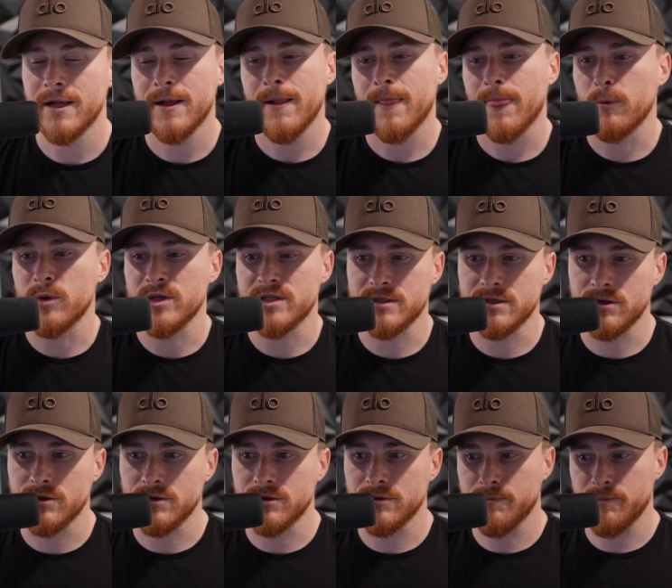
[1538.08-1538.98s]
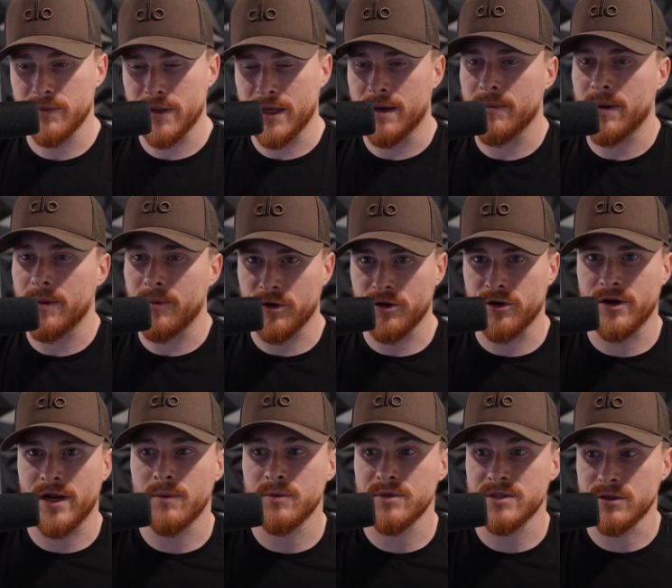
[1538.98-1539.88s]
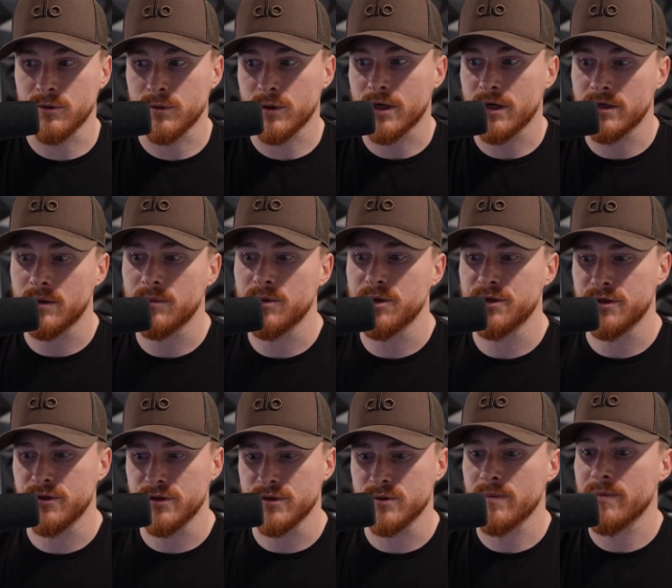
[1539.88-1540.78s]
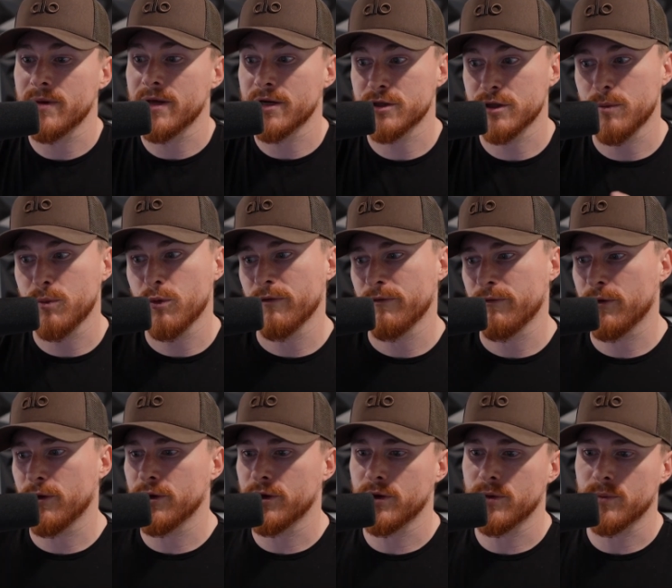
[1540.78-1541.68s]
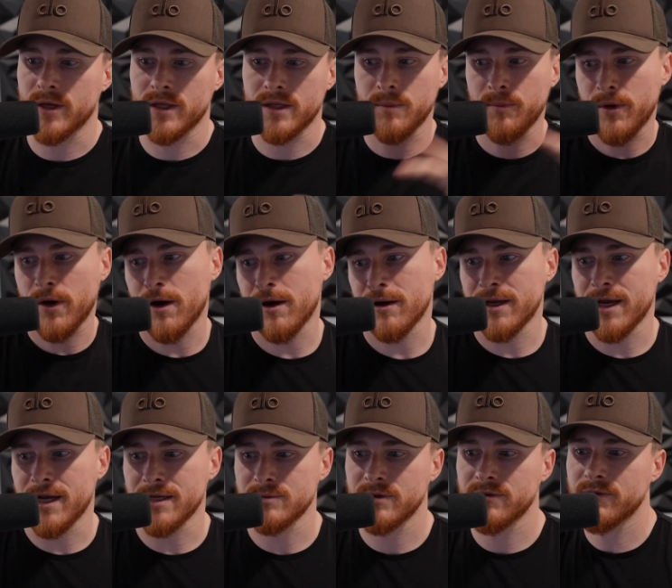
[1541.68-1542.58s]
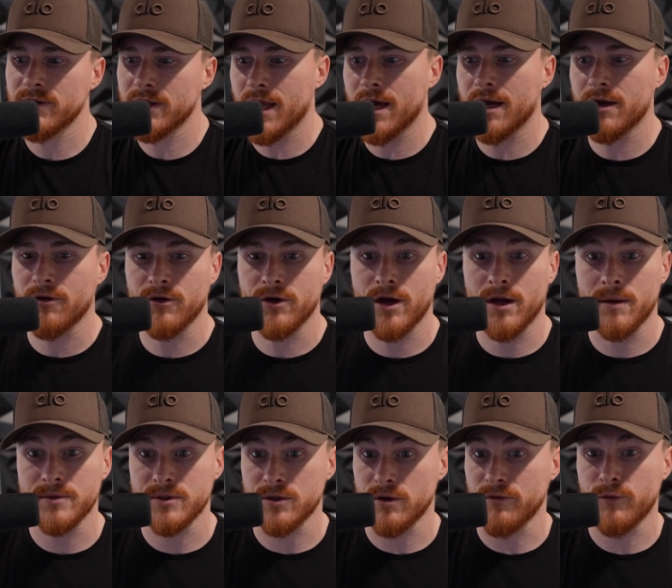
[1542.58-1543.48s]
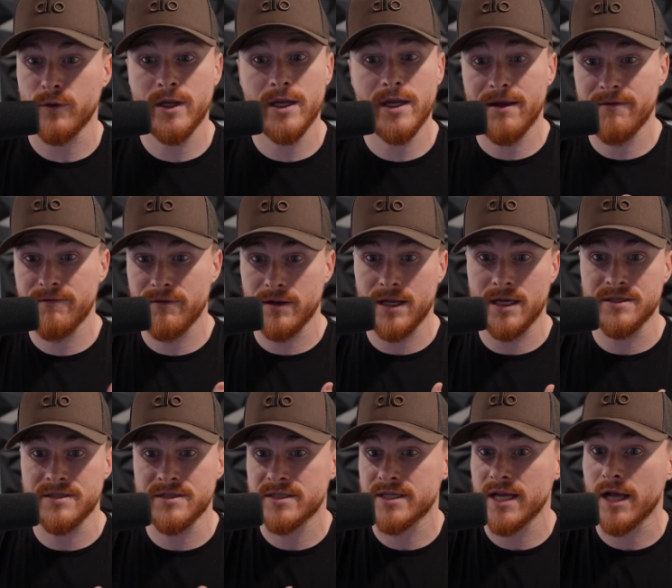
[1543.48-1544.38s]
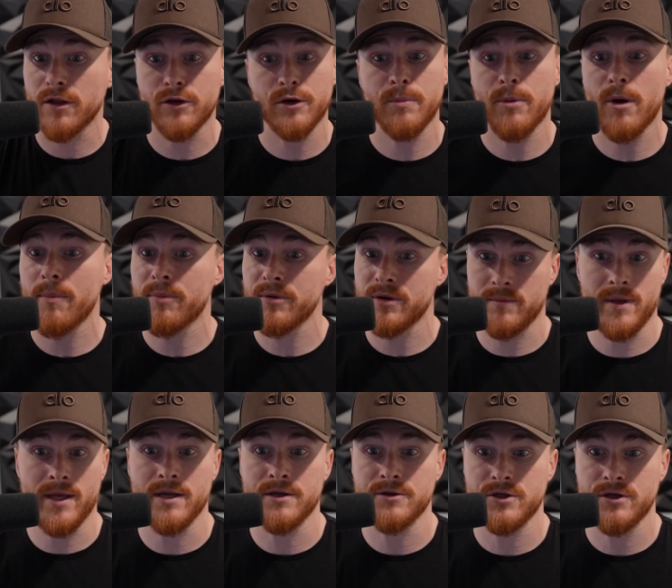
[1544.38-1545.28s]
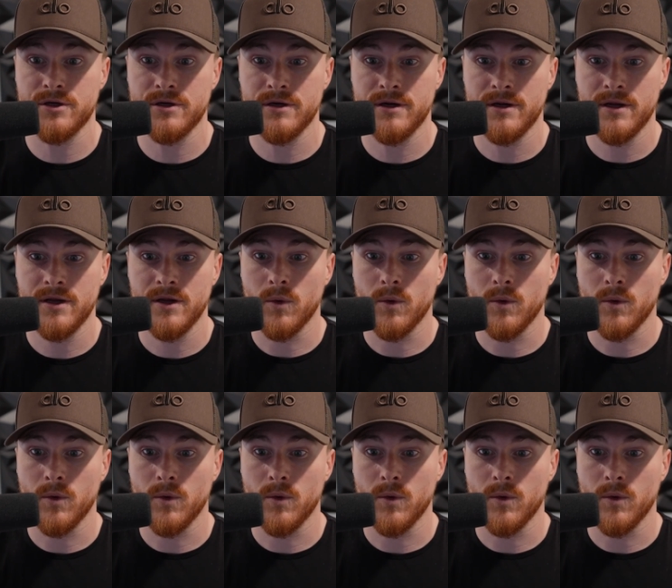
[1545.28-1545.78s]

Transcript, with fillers: we still, my partner and I, we still work our W-2s. We manage our portfolio, and we got the podcast. We have a lot going on. So if we didn't have a stellar property manager, yeah,